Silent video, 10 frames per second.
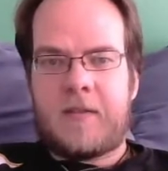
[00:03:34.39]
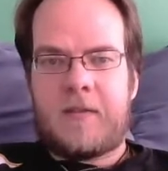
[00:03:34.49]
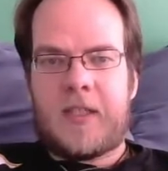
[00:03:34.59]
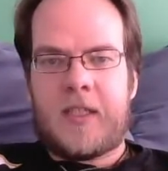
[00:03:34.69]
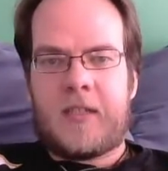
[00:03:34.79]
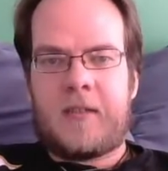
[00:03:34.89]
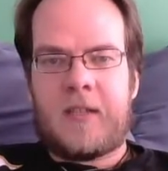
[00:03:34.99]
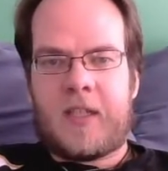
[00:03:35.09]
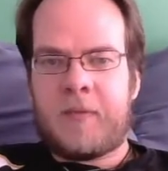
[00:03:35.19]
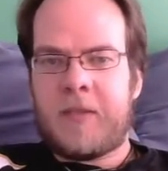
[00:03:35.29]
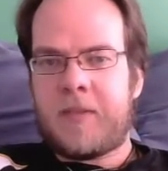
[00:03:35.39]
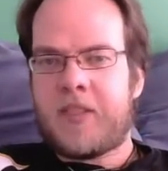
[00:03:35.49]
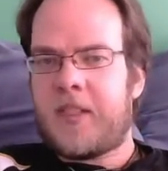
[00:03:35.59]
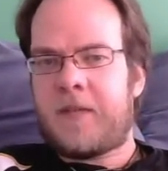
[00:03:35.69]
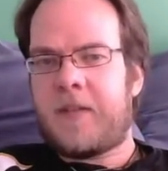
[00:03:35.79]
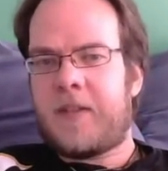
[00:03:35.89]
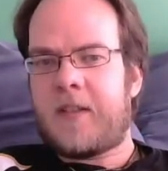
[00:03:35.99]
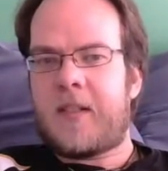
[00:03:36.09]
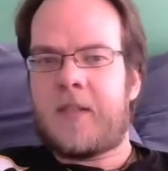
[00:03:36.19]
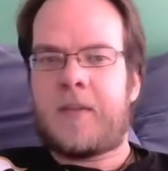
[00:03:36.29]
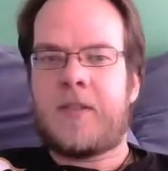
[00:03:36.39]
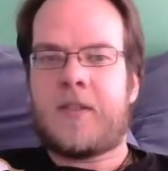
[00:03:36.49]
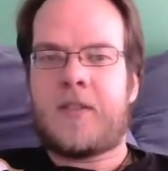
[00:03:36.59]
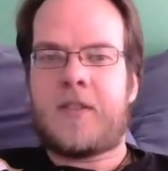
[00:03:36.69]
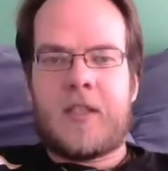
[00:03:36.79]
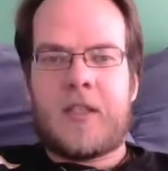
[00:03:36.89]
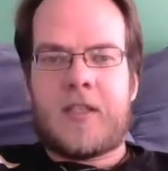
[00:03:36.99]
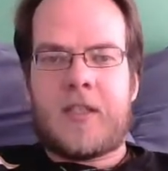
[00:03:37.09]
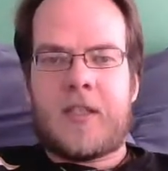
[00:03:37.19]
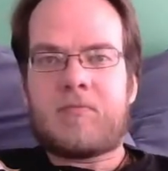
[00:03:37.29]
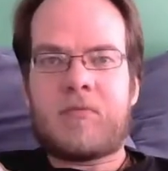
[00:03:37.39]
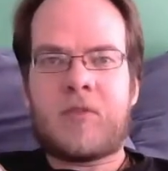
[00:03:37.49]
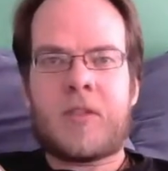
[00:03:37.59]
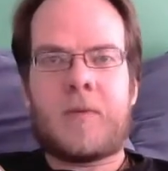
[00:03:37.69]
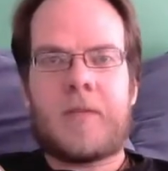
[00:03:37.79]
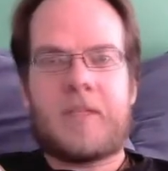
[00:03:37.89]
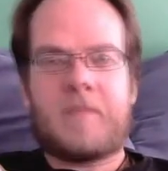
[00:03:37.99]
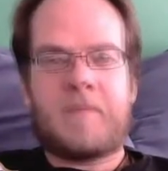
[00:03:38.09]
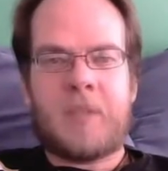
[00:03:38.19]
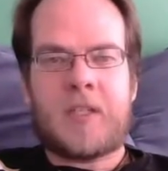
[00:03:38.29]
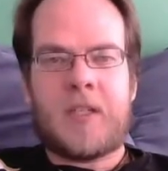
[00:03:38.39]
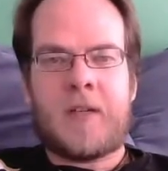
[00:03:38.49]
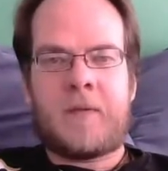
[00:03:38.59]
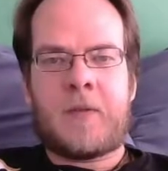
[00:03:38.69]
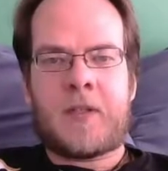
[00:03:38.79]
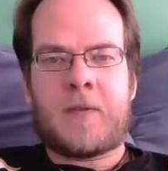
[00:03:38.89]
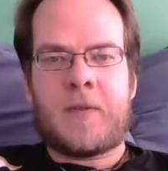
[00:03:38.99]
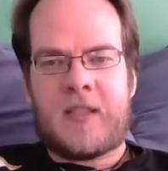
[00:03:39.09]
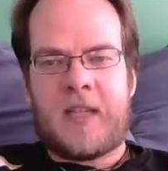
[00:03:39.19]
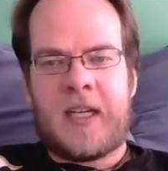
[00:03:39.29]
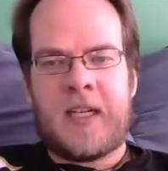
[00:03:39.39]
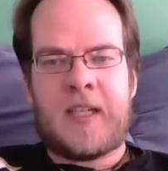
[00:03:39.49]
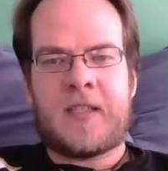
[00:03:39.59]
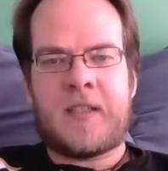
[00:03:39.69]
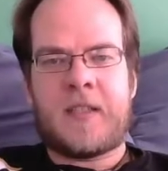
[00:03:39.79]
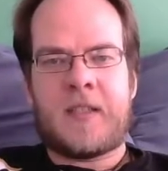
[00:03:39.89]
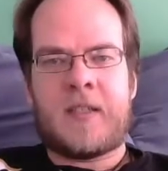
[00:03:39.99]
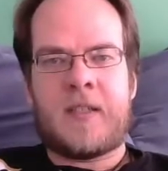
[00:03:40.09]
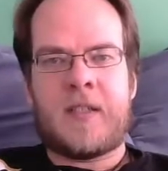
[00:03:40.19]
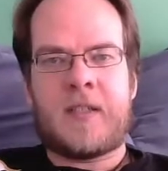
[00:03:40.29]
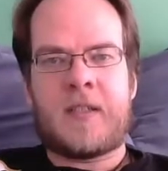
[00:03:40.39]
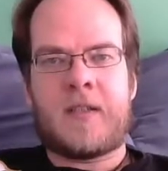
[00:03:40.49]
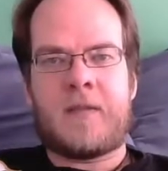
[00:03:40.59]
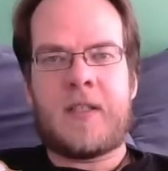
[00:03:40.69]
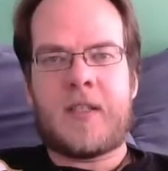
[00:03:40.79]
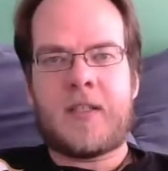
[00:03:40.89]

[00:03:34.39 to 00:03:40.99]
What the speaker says: And I pretty much did everything that I wanted to do. So it took a while, was a lot of work with highlighting and editing the videos,